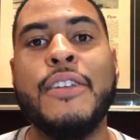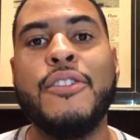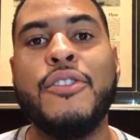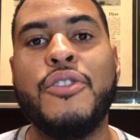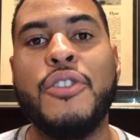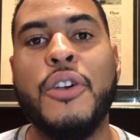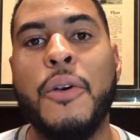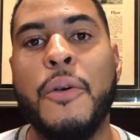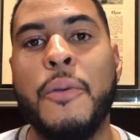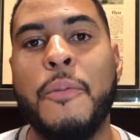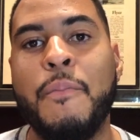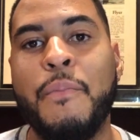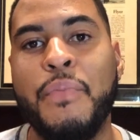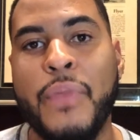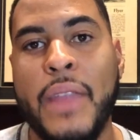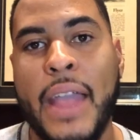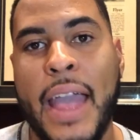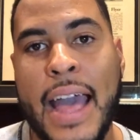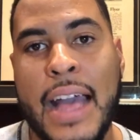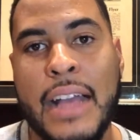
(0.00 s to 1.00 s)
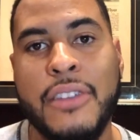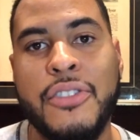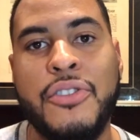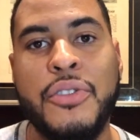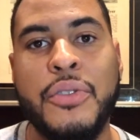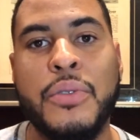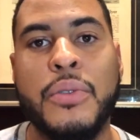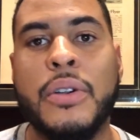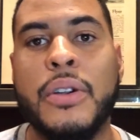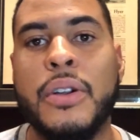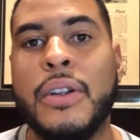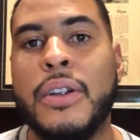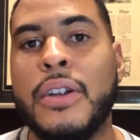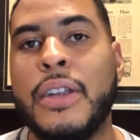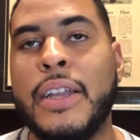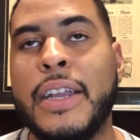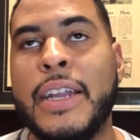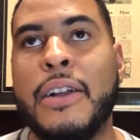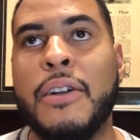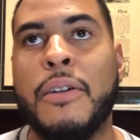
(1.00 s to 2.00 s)
So as you're,
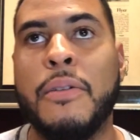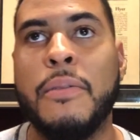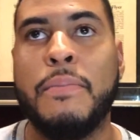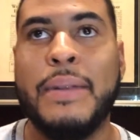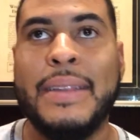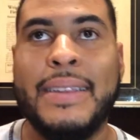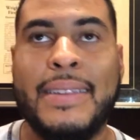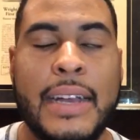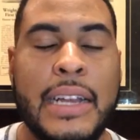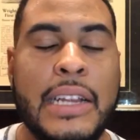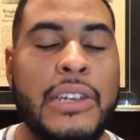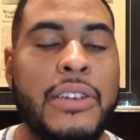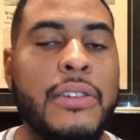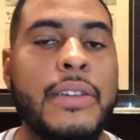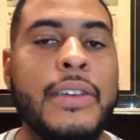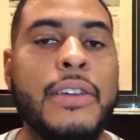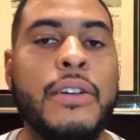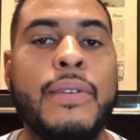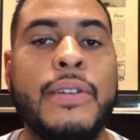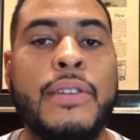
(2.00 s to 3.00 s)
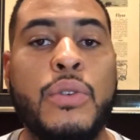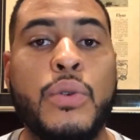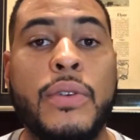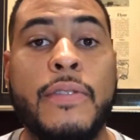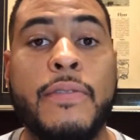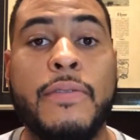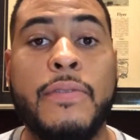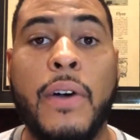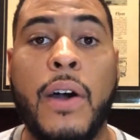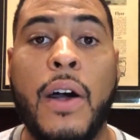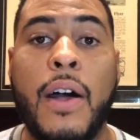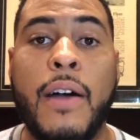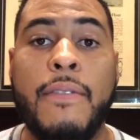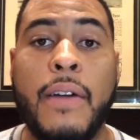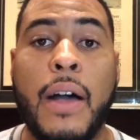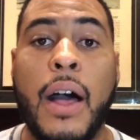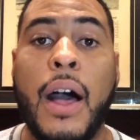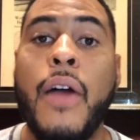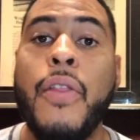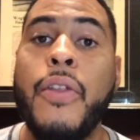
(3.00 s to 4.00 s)
you know, potentially going to
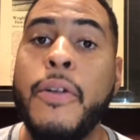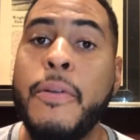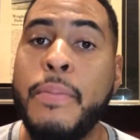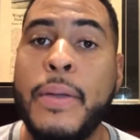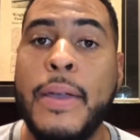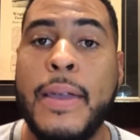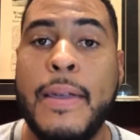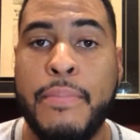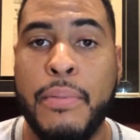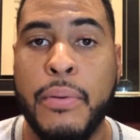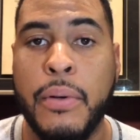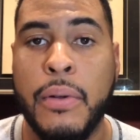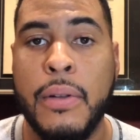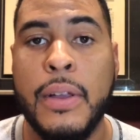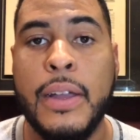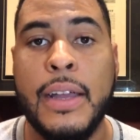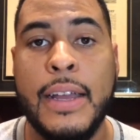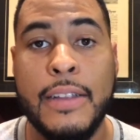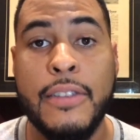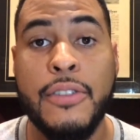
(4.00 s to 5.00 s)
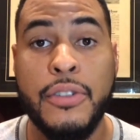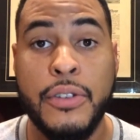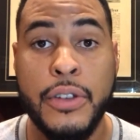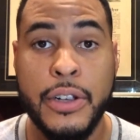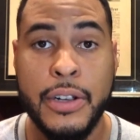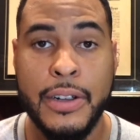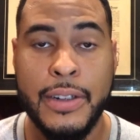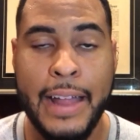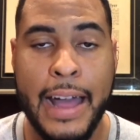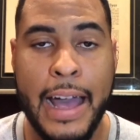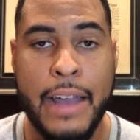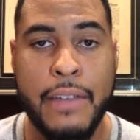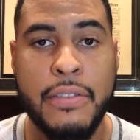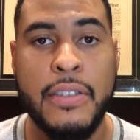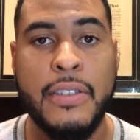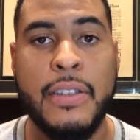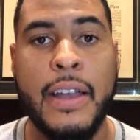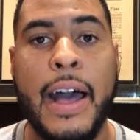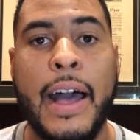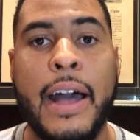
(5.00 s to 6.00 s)
involve other people into your
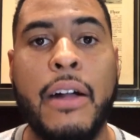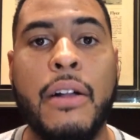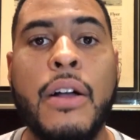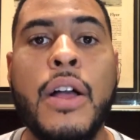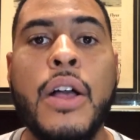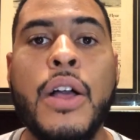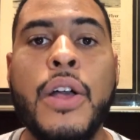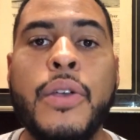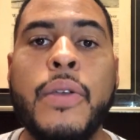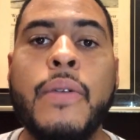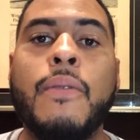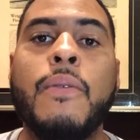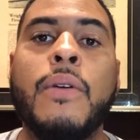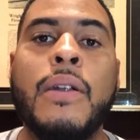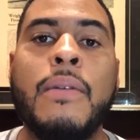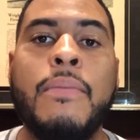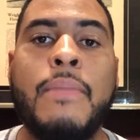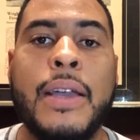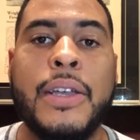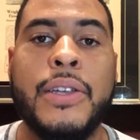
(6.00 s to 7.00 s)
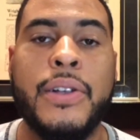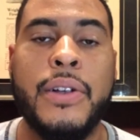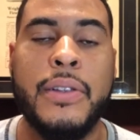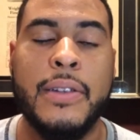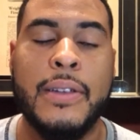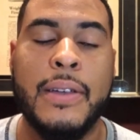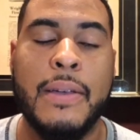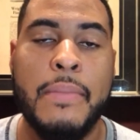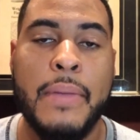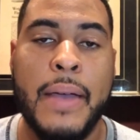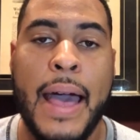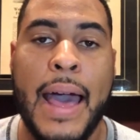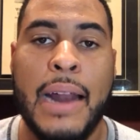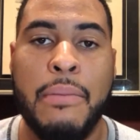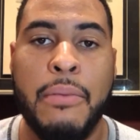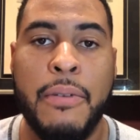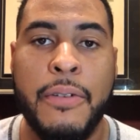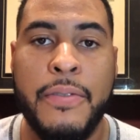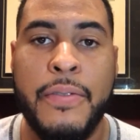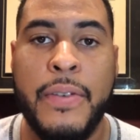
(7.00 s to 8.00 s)
lifestyle, you want to make sure it's a
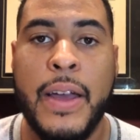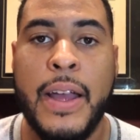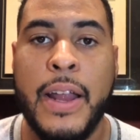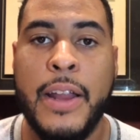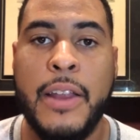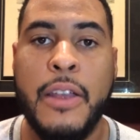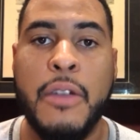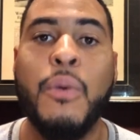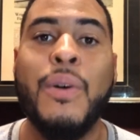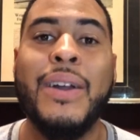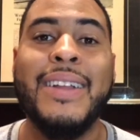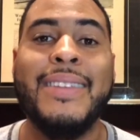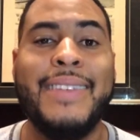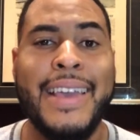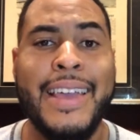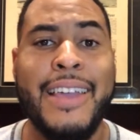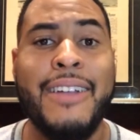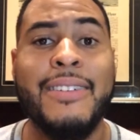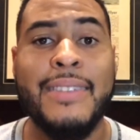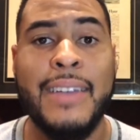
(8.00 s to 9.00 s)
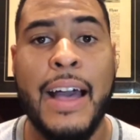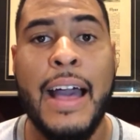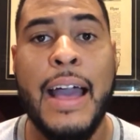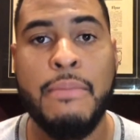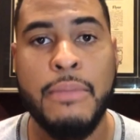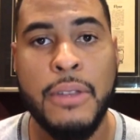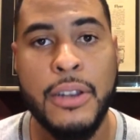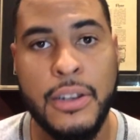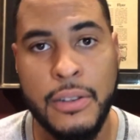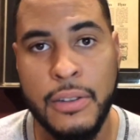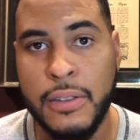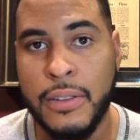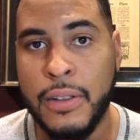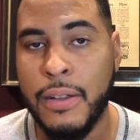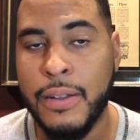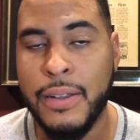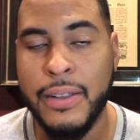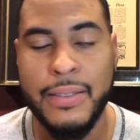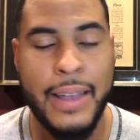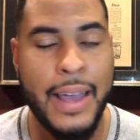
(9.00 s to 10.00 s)
compatible fit, and you want to take your time to do so,
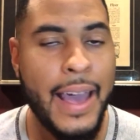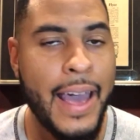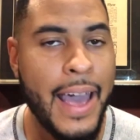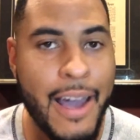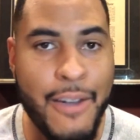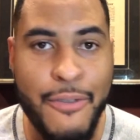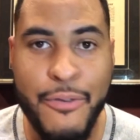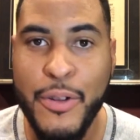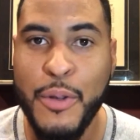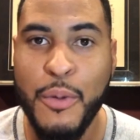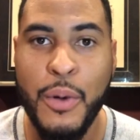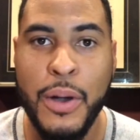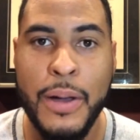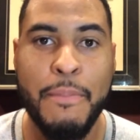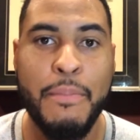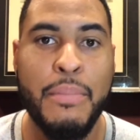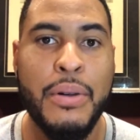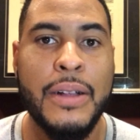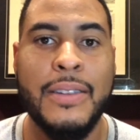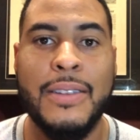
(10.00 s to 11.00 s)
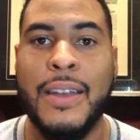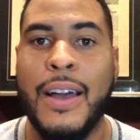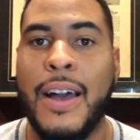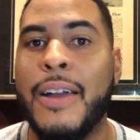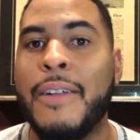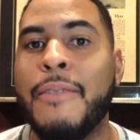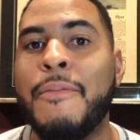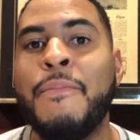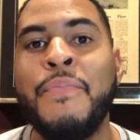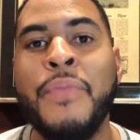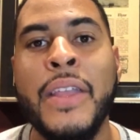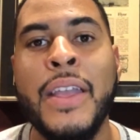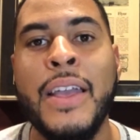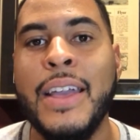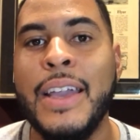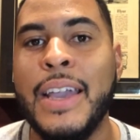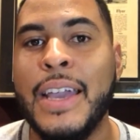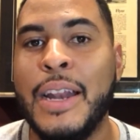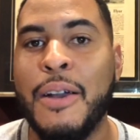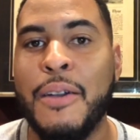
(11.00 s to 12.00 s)
because everyone puts on,
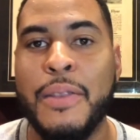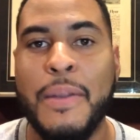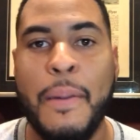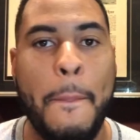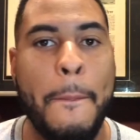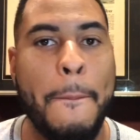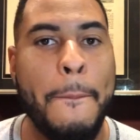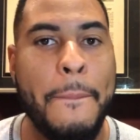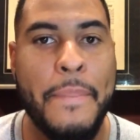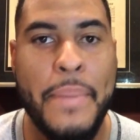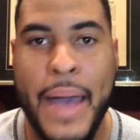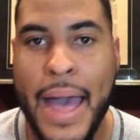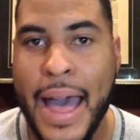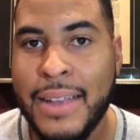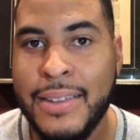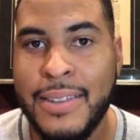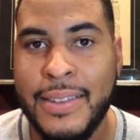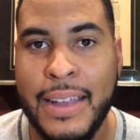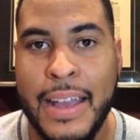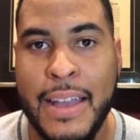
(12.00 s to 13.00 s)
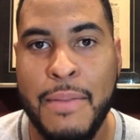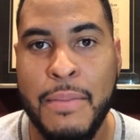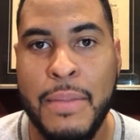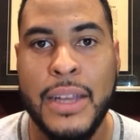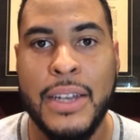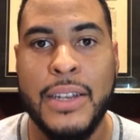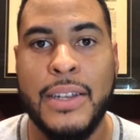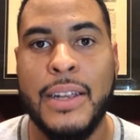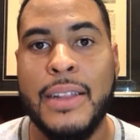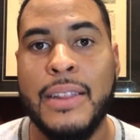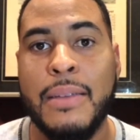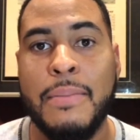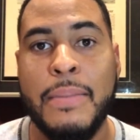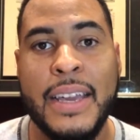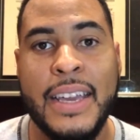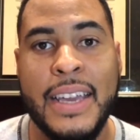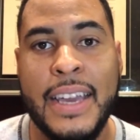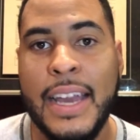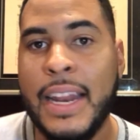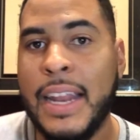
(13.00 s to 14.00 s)
you know, the best image in the
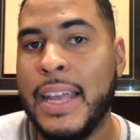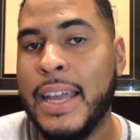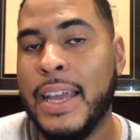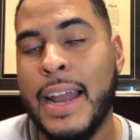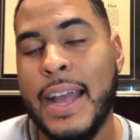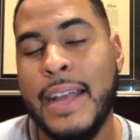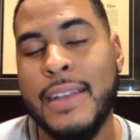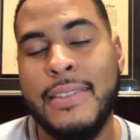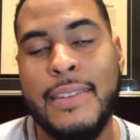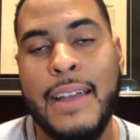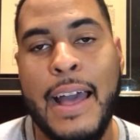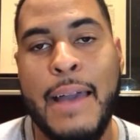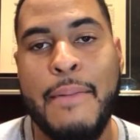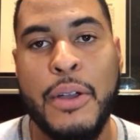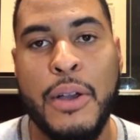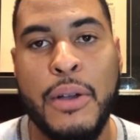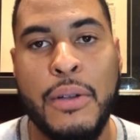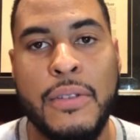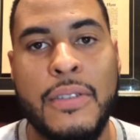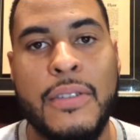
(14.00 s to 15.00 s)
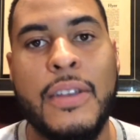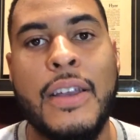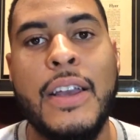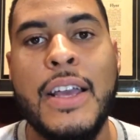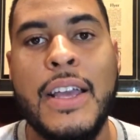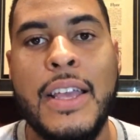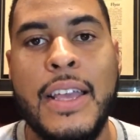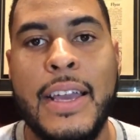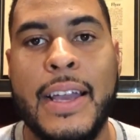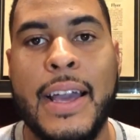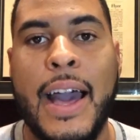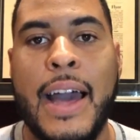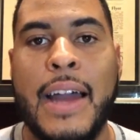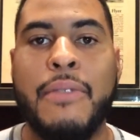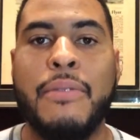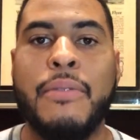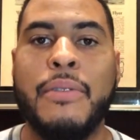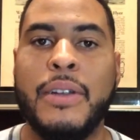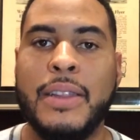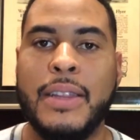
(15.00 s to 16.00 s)
beginning, and as time goes, you kind
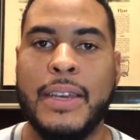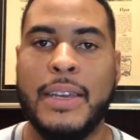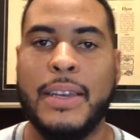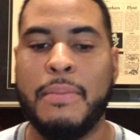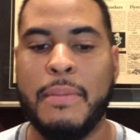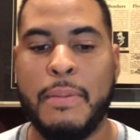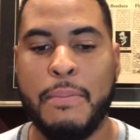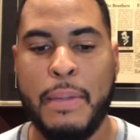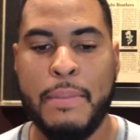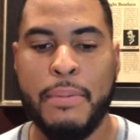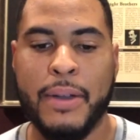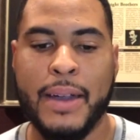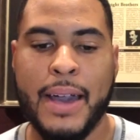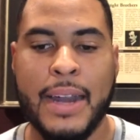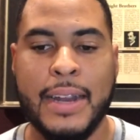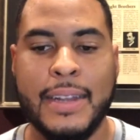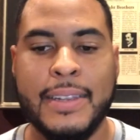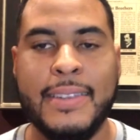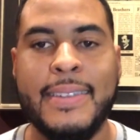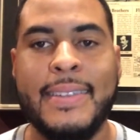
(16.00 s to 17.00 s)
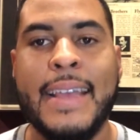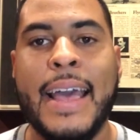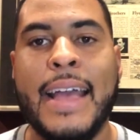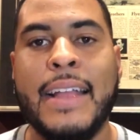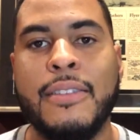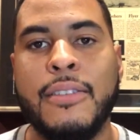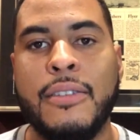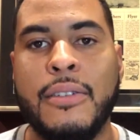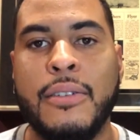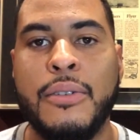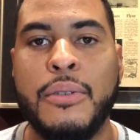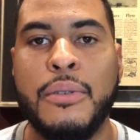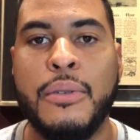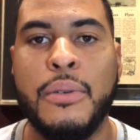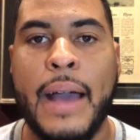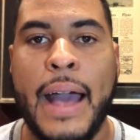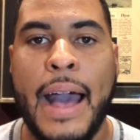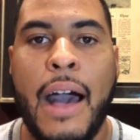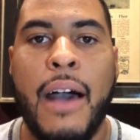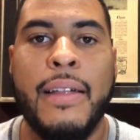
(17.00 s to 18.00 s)
of really, people kind of set
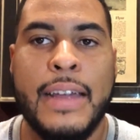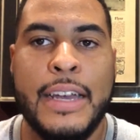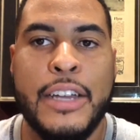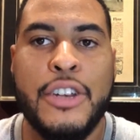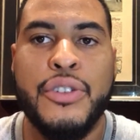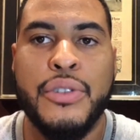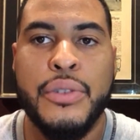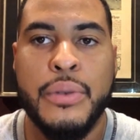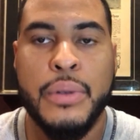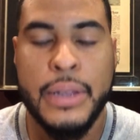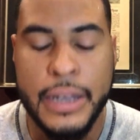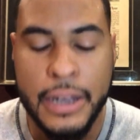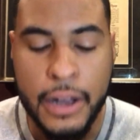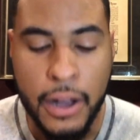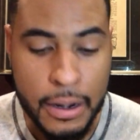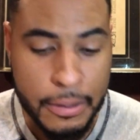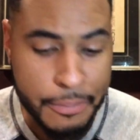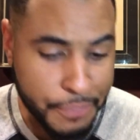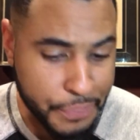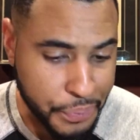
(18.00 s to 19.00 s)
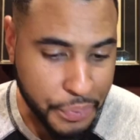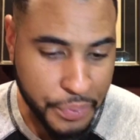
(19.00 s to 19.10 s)
into how they truly are.